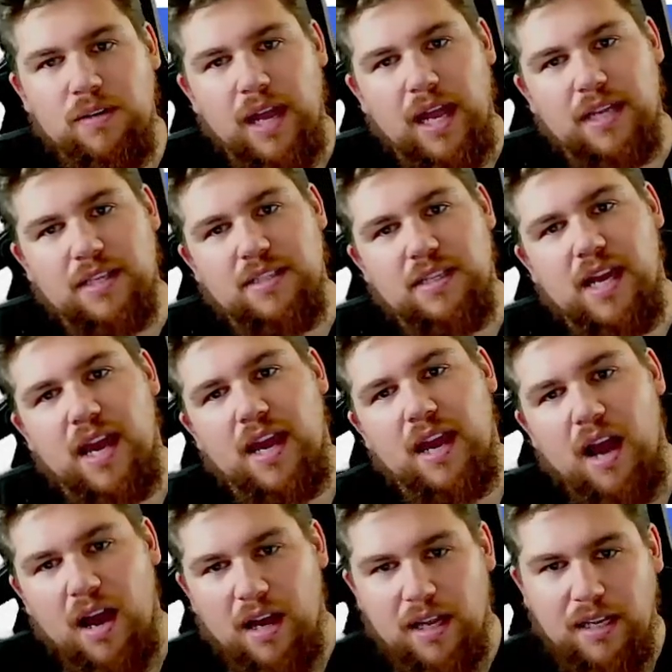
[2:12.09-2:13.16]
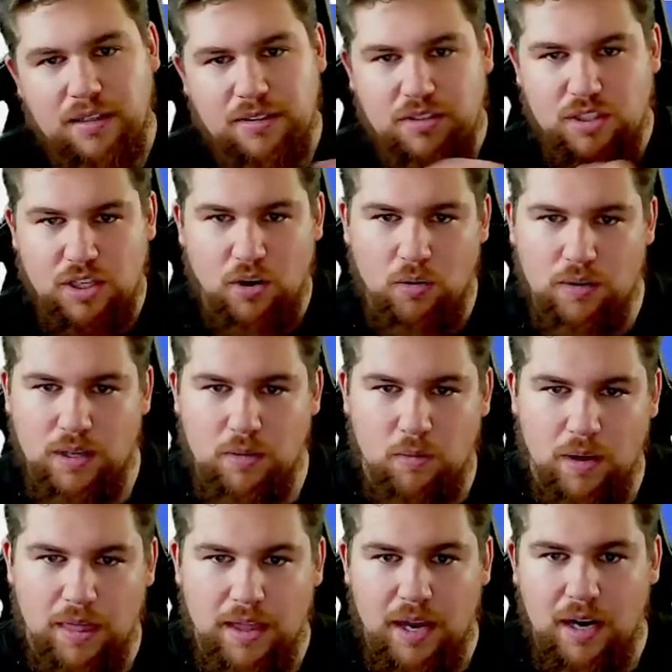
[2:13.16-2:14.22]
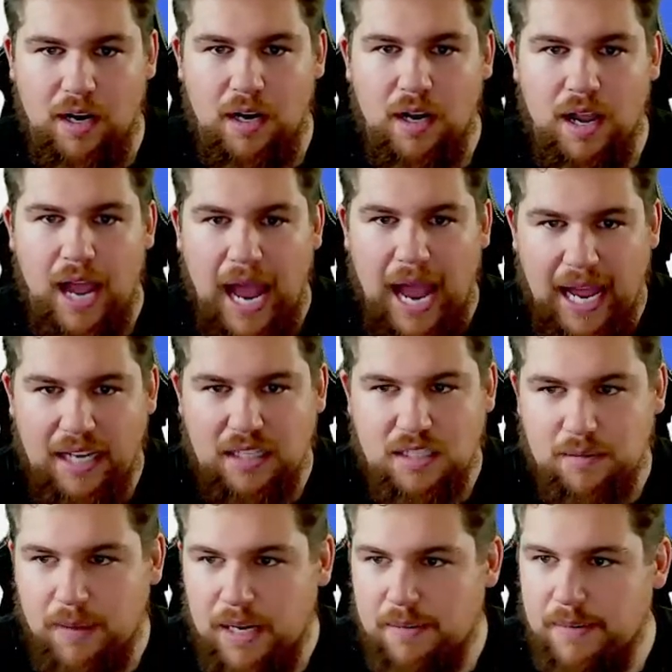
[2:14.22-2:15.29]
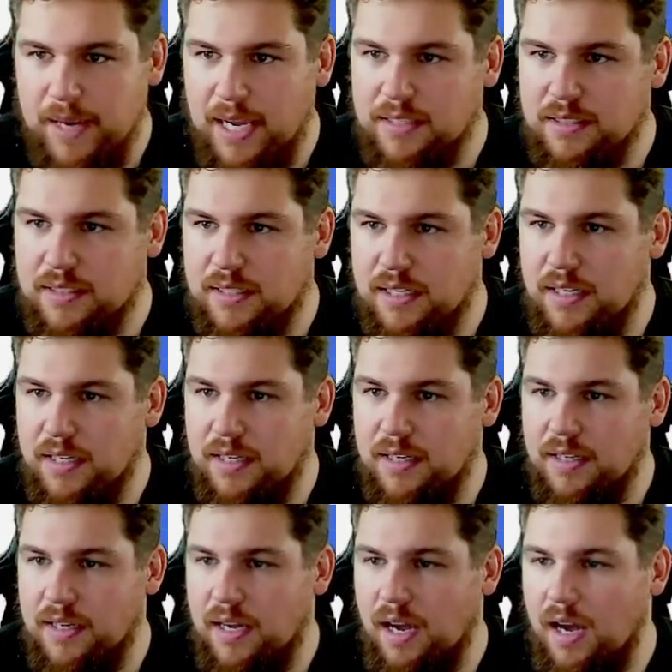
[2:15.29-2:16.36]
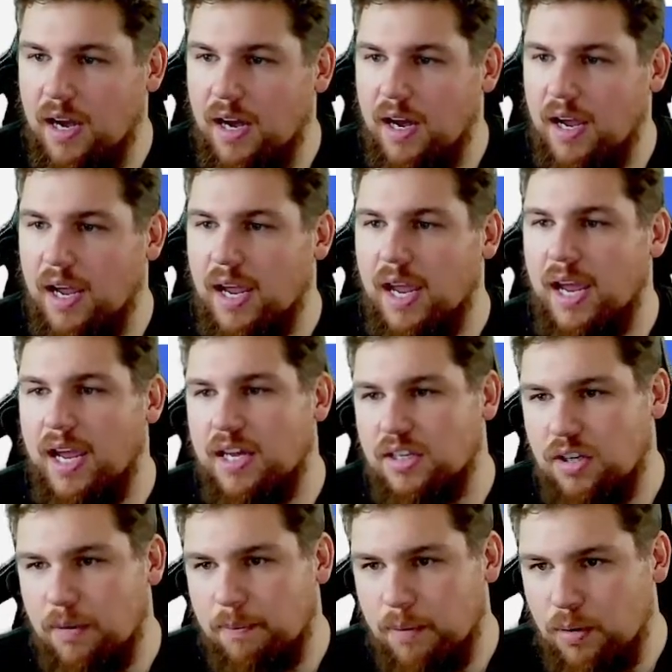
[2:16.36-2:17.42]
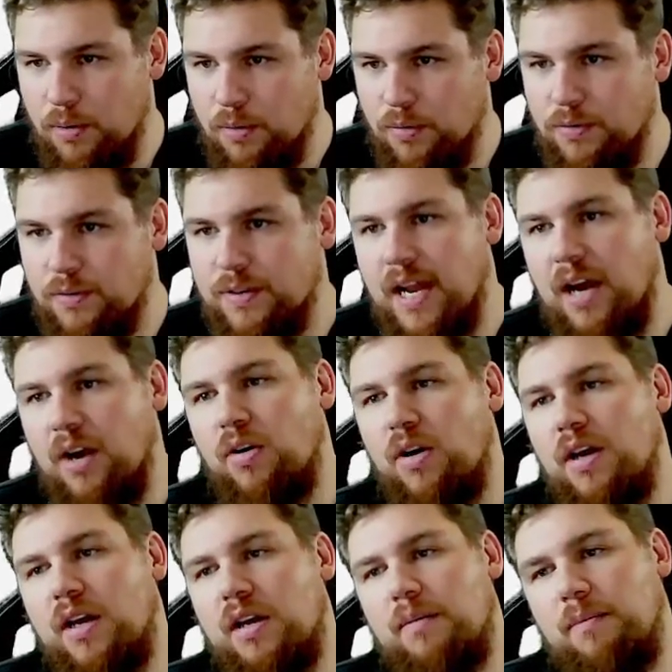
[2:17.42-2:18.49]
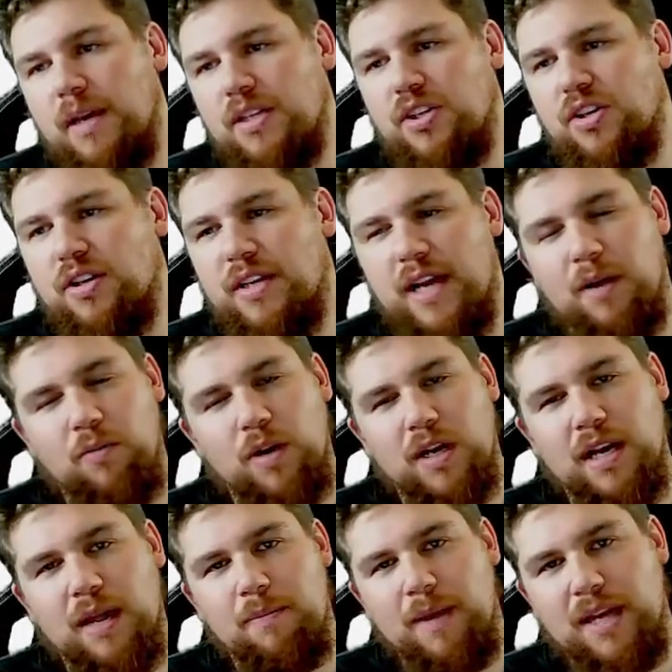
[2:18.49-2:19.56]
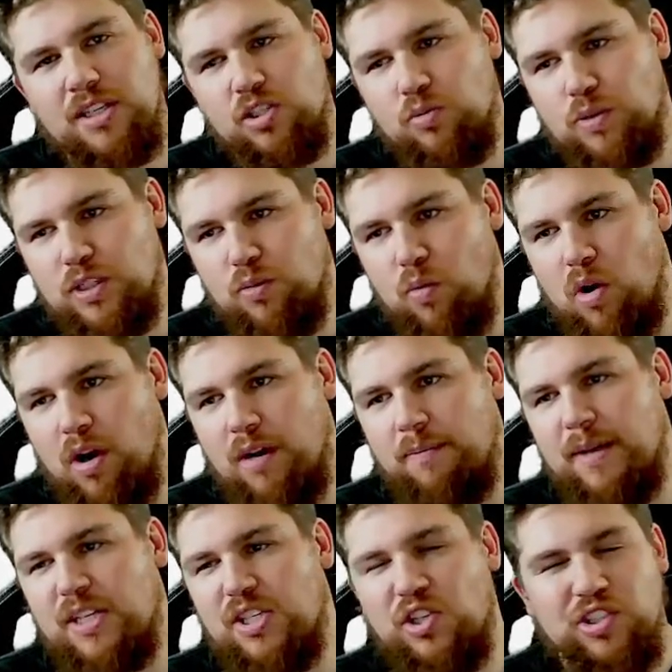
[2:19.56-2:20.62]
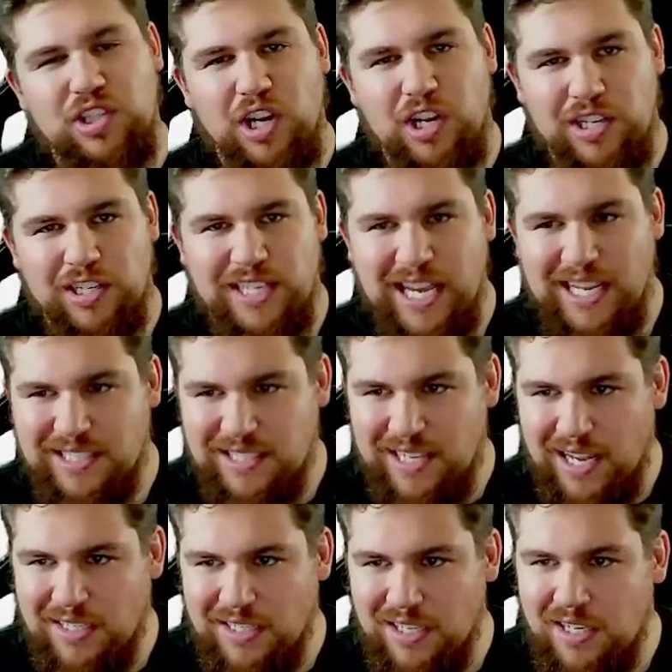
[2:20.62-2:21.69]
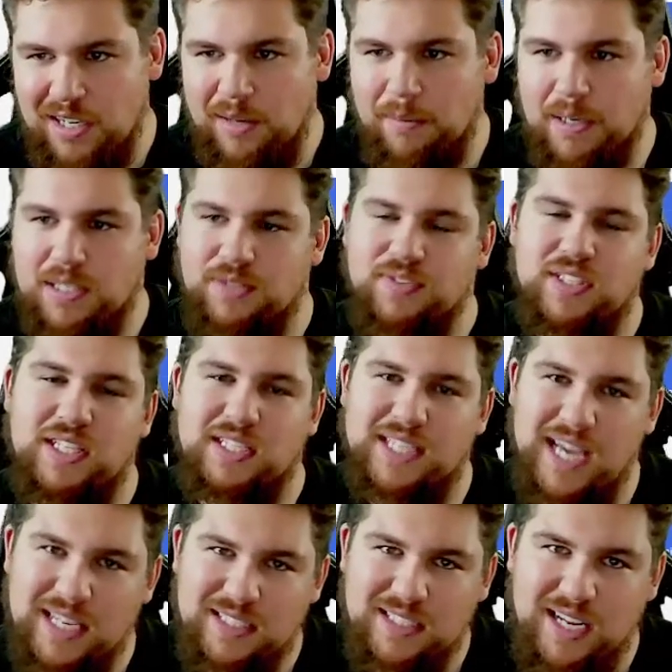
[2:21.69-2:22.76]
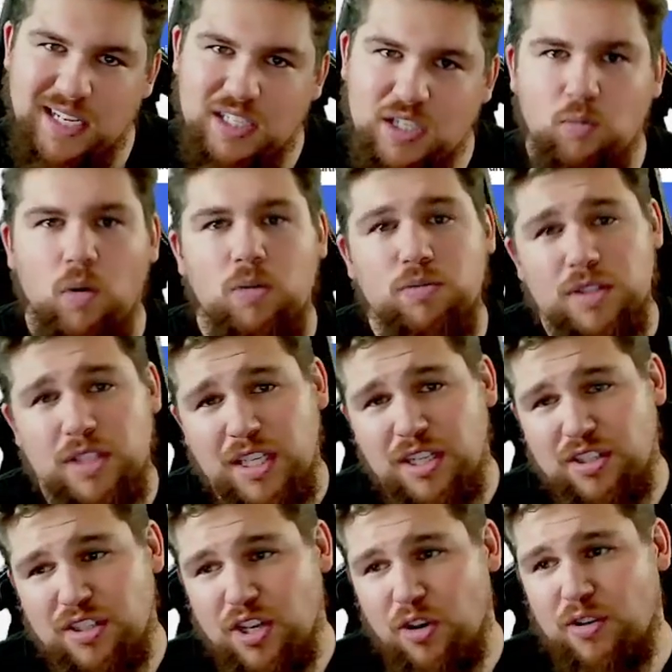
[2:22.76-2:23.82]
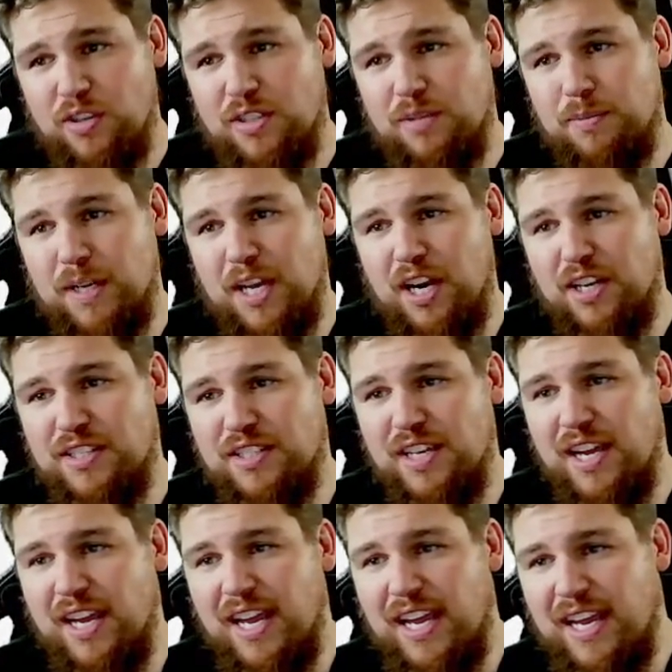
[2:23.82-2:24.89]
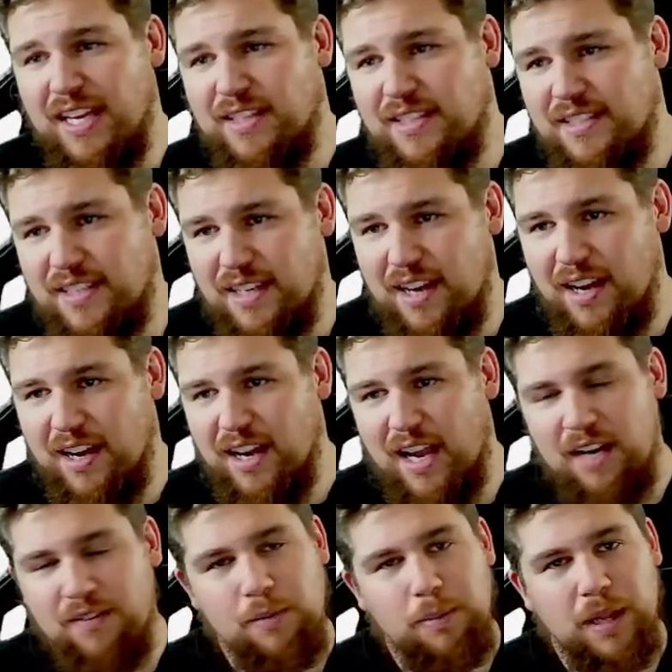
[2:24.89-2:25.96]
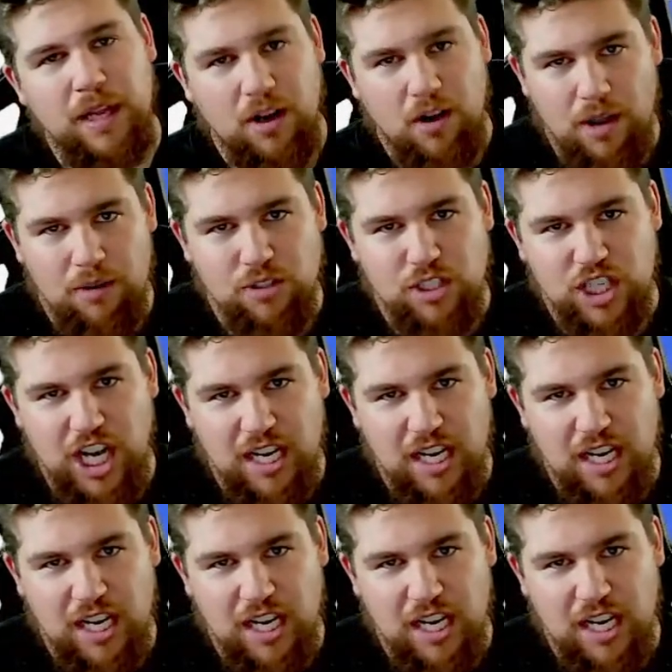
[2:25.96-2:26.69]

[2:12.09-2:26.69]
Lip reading: XDAI, it's the only one there. Add to MetaMask. And approve. Now, make sure the network name matches what you want. Make sure it's not a test net, because if it's a test net, you won't see your tokens because it's kind of a playground chain.